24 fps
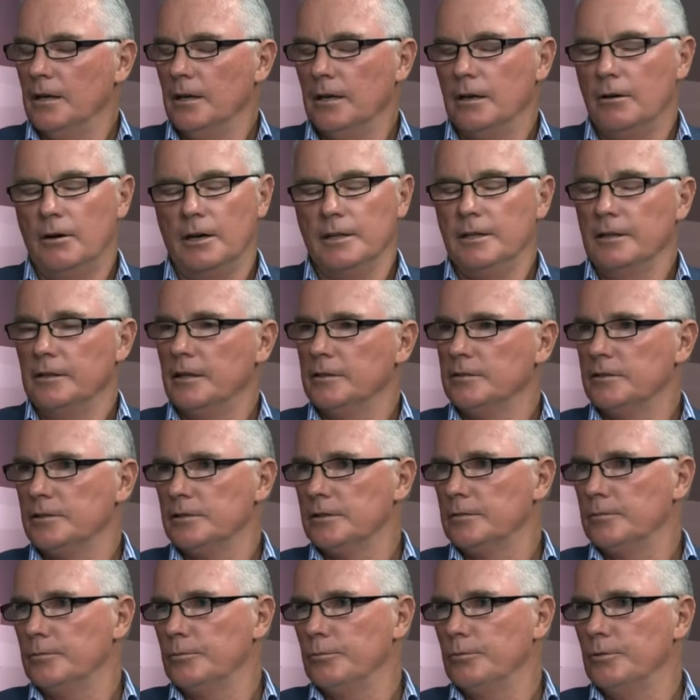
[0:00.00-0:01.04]
Oh, I think
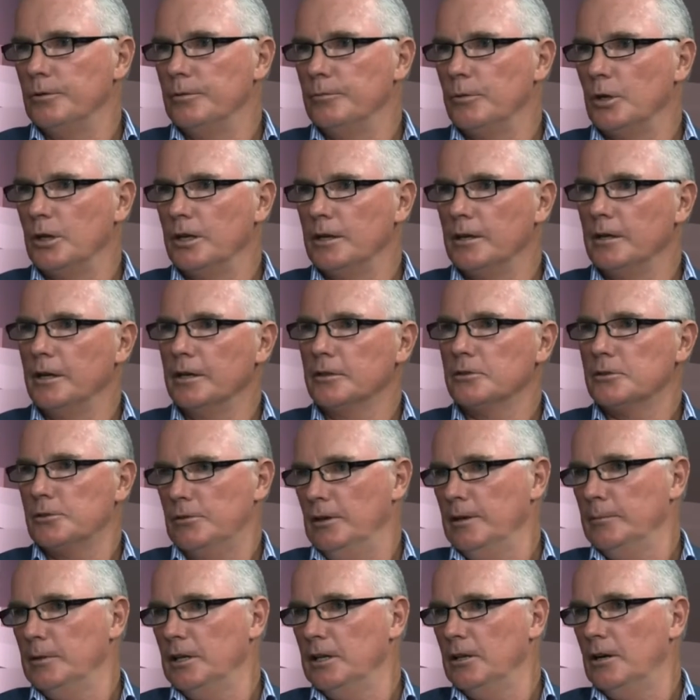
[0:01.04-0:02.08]
that's
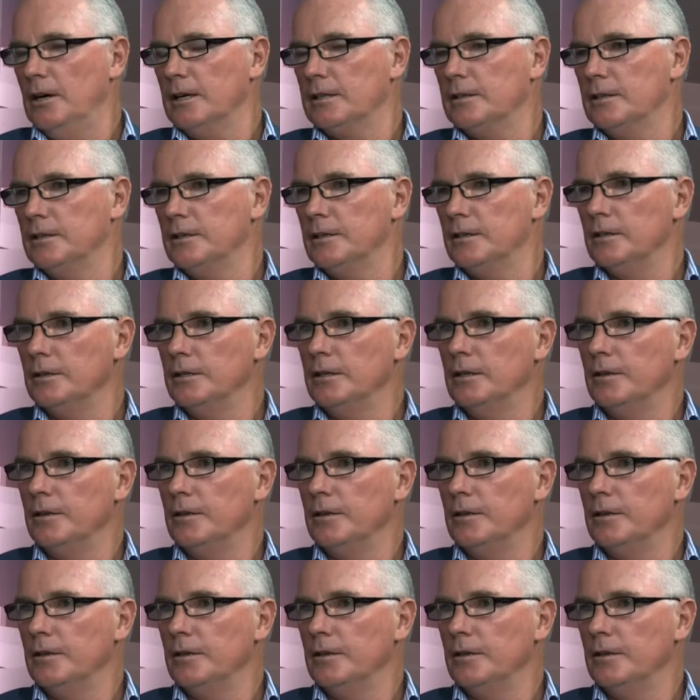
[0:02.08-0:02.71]
extremely likely.